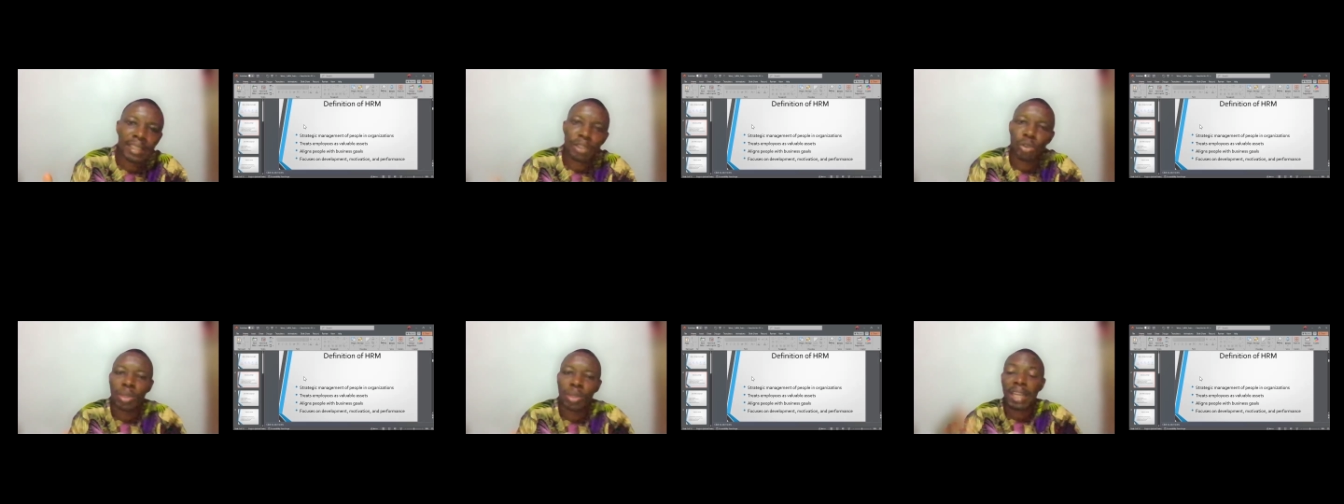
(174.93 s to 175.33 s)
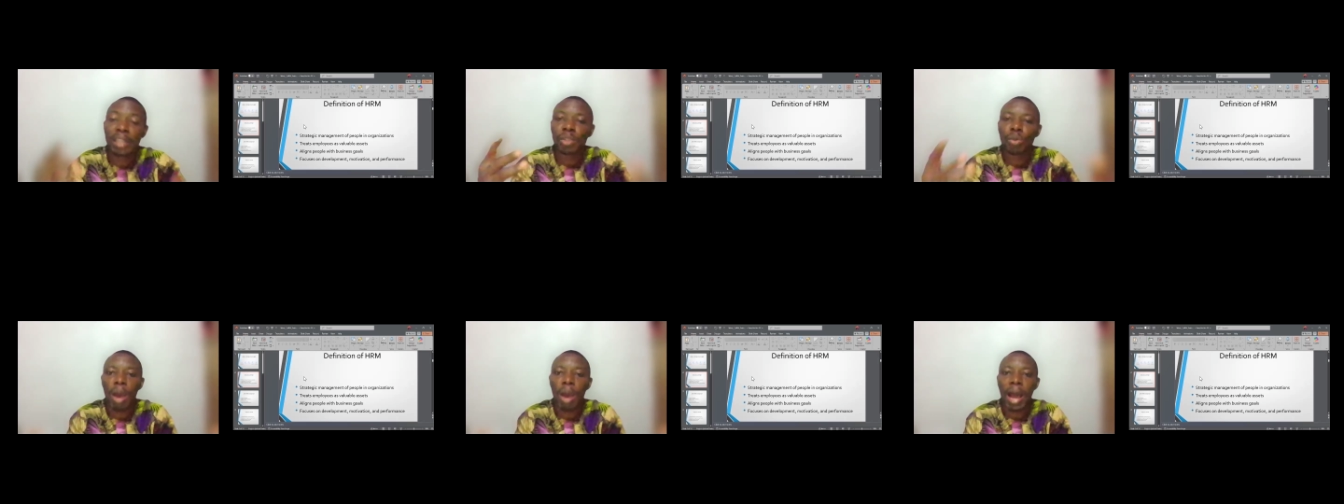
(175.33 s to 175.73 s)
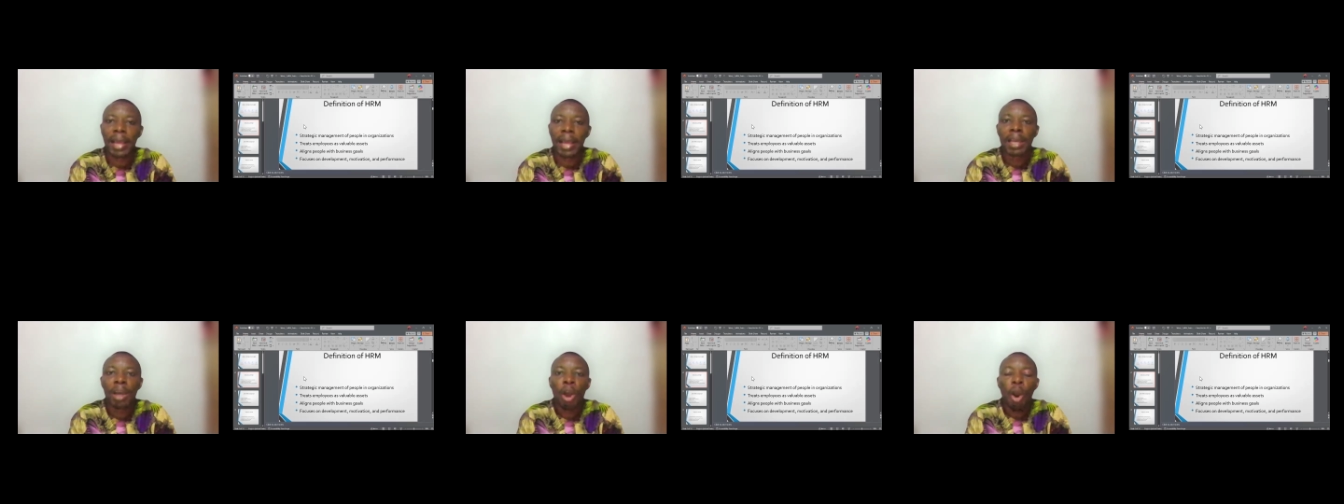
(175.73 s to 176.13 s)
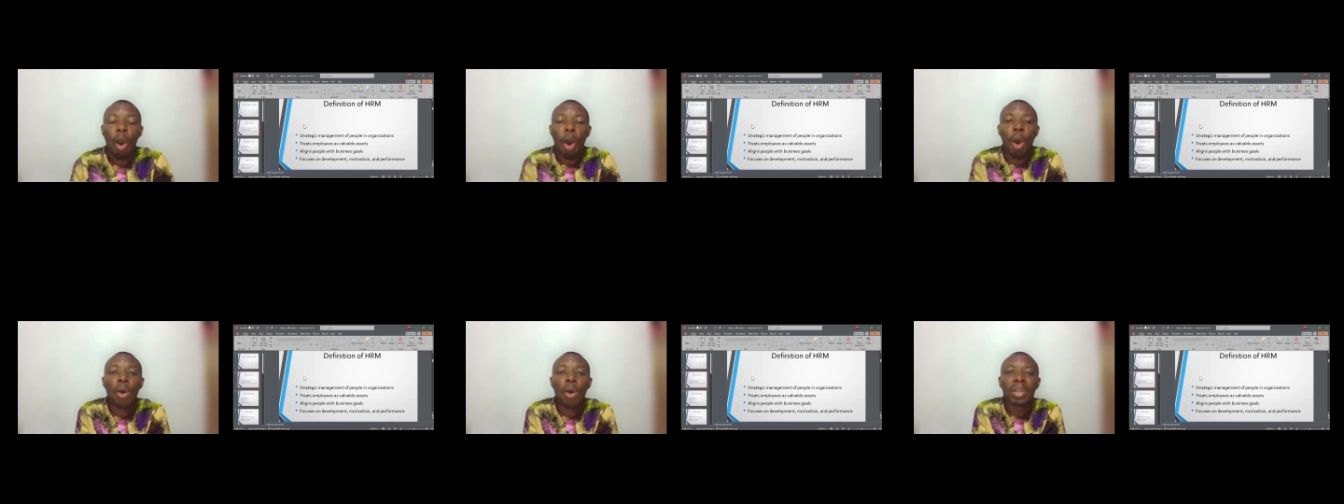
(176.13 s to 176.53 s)
So that is why
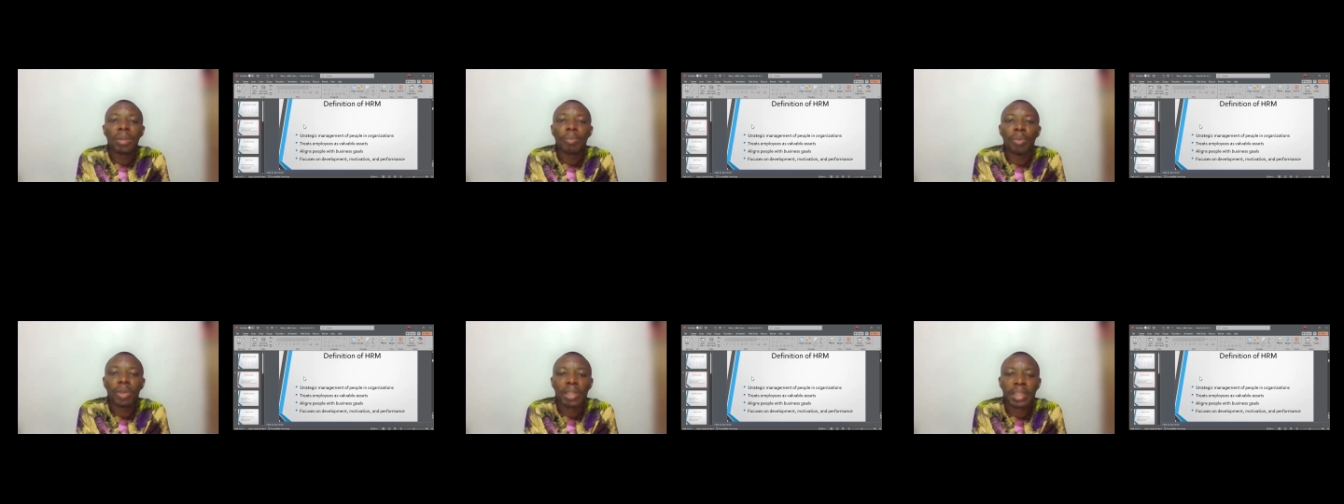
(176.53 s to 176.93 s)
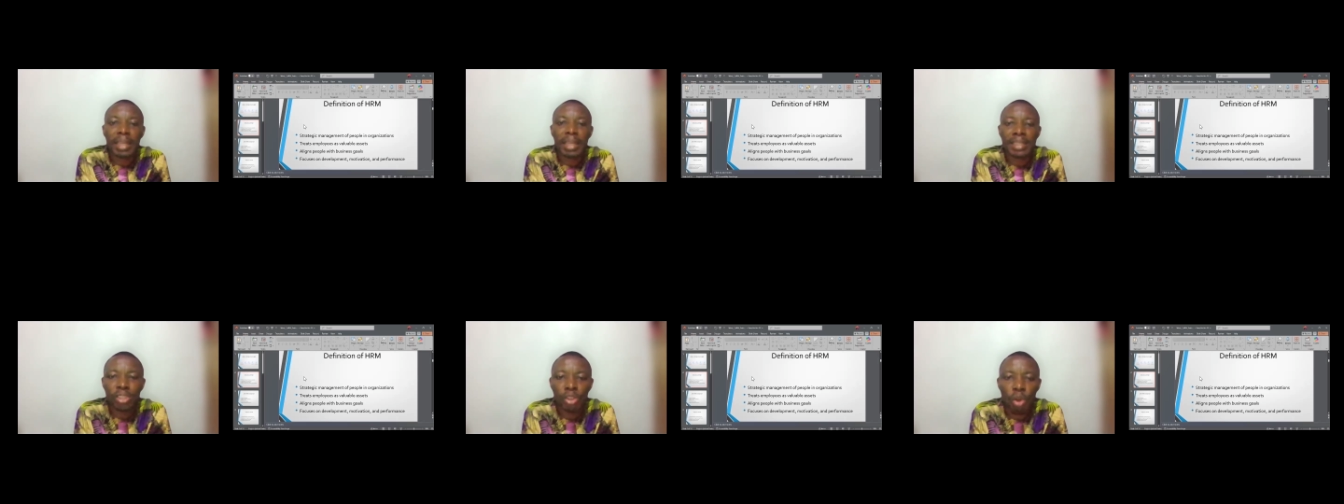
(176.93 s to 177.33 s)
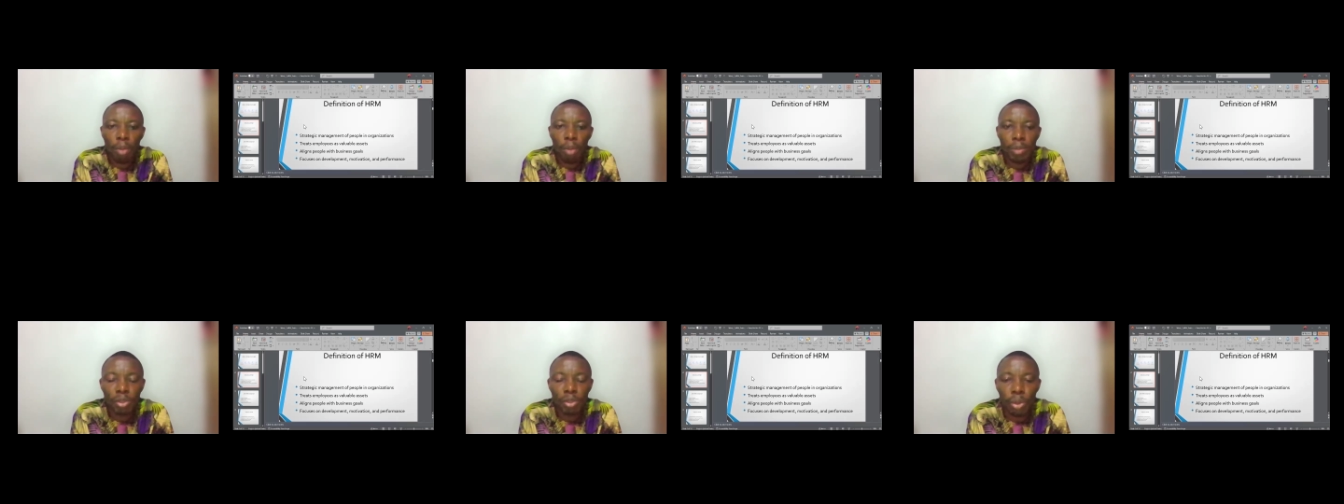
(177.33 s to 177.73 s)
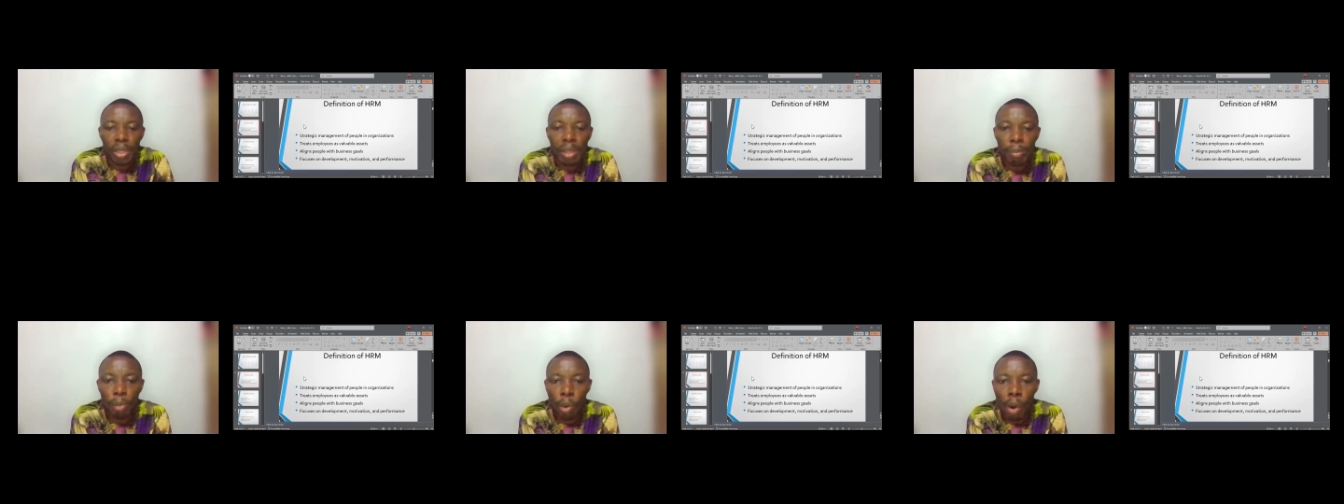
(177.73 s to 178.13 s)
all the money that is coming to
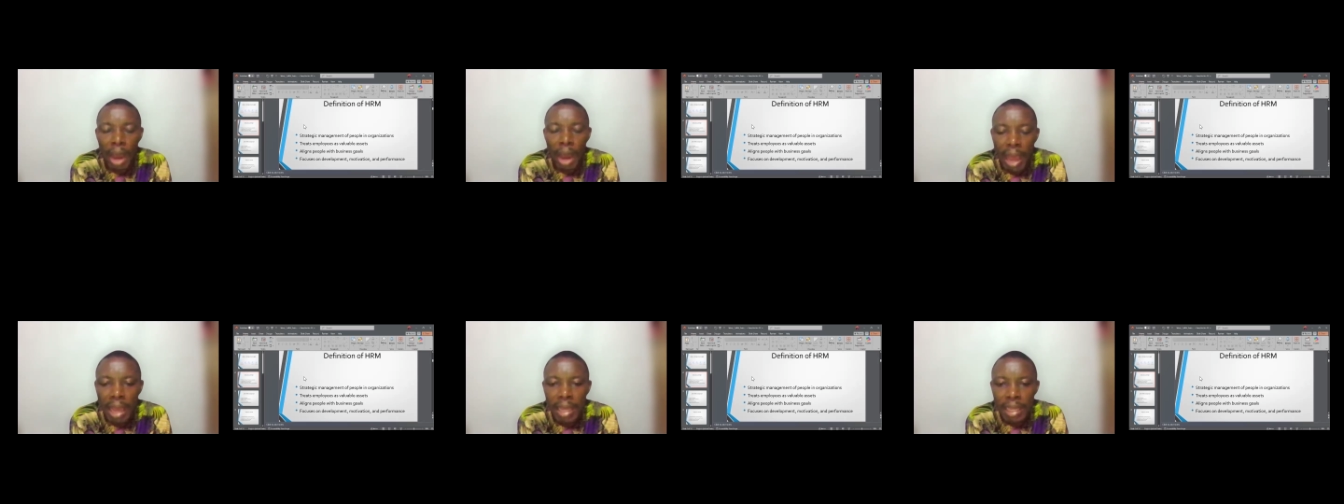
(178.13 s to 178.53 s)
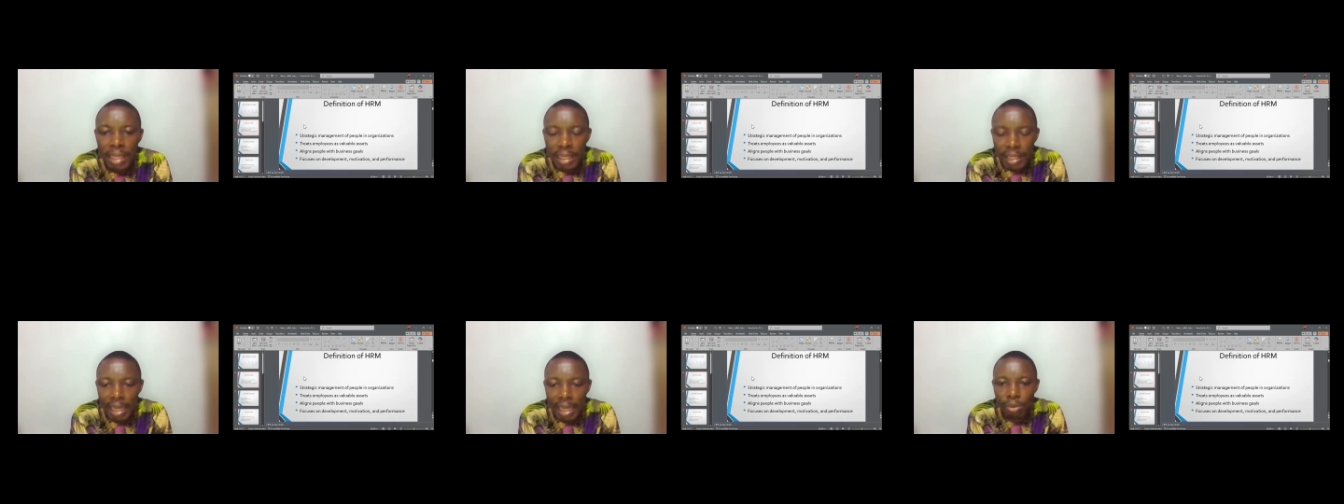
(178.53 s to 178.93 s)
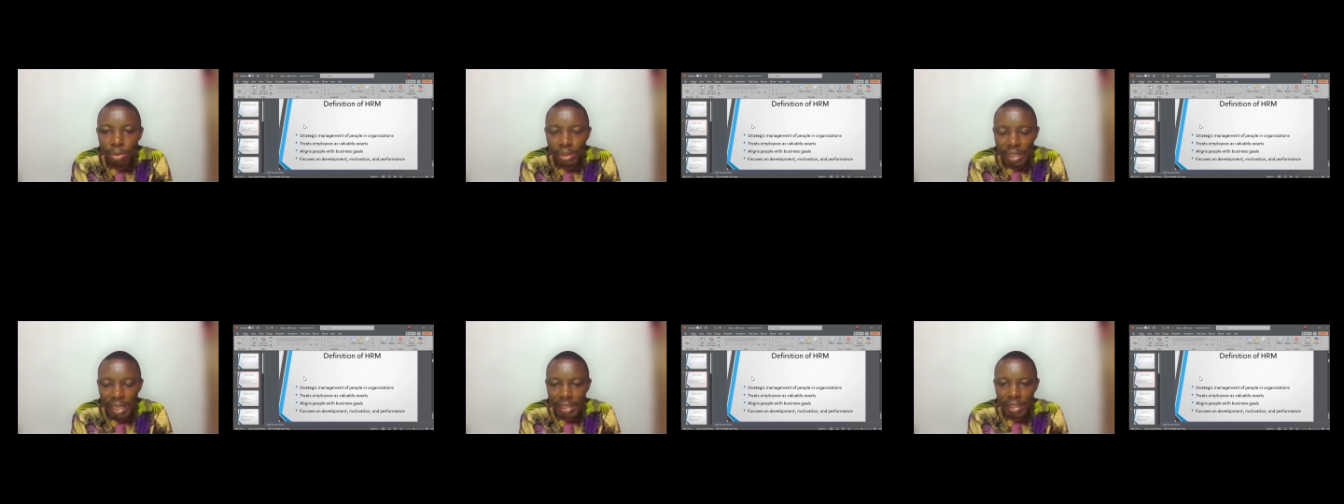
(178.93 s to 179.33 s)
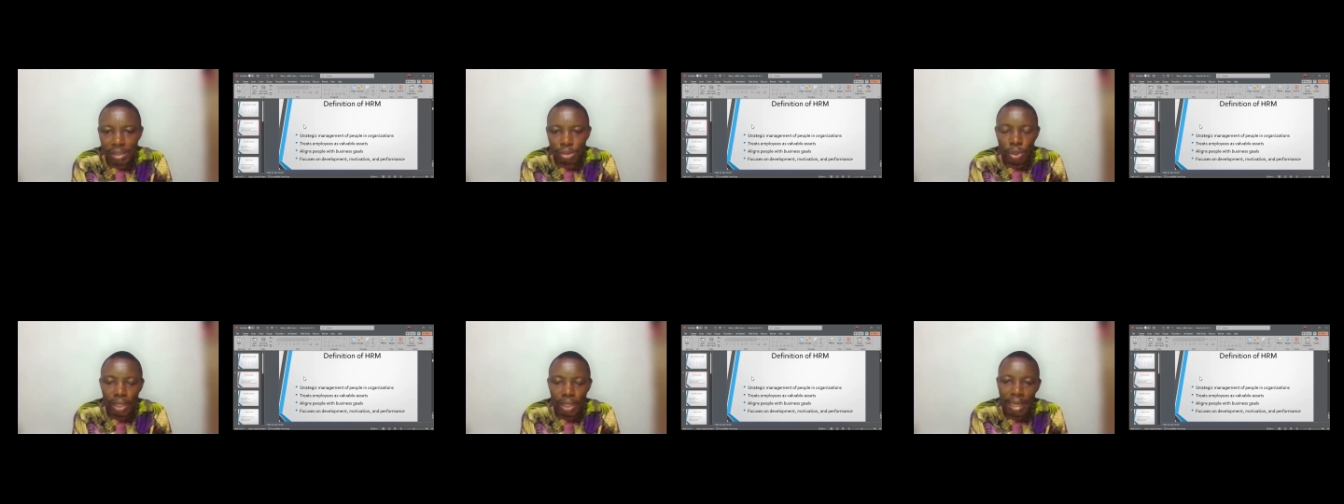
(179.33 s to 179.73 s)
him or her, he now looks at
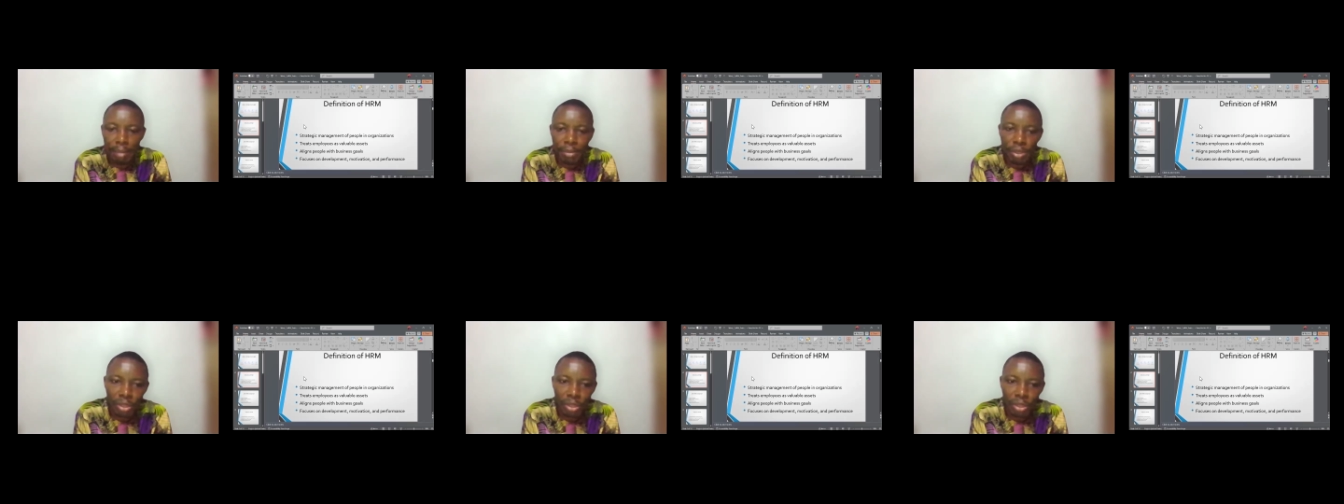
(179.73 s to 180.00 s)
it, okay, let me